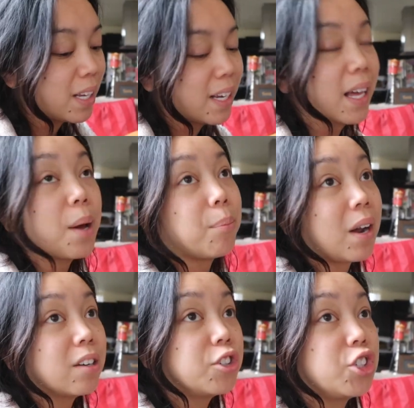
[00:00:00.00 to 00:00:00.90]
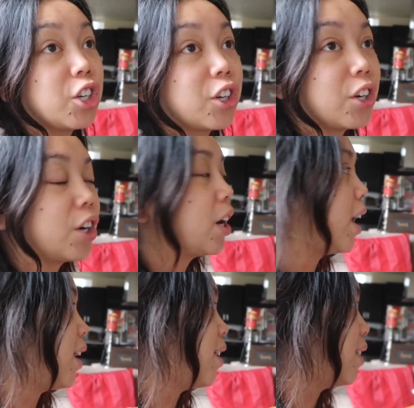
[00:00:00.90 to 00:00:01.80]
We need to get brown sugar
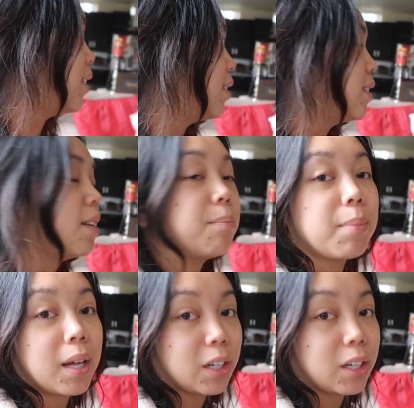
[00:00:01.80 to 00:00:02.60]
and some